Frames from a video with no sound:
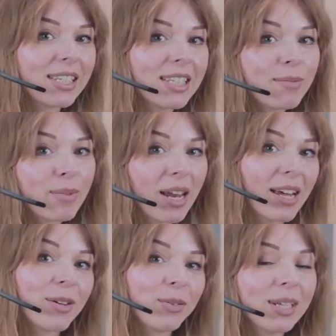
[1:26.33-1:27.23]
The
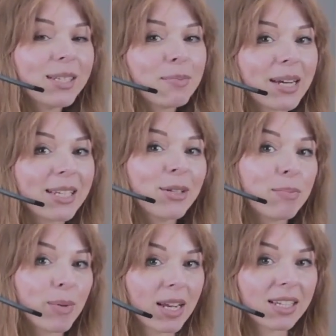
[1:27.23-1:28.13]
token is created at
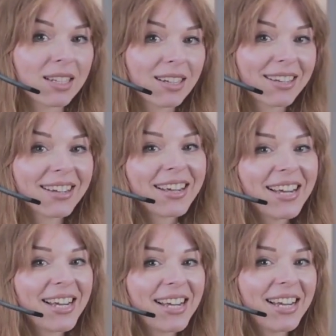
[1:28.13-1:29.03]
Twilio, a
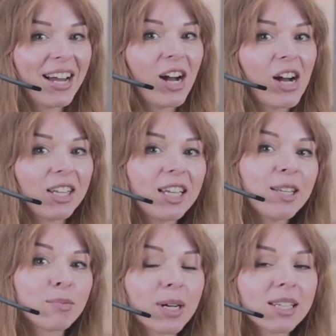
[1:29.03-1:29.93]
necessary step
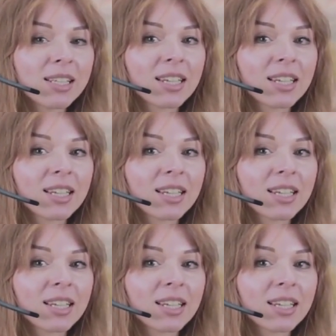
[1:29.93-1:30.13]
to create a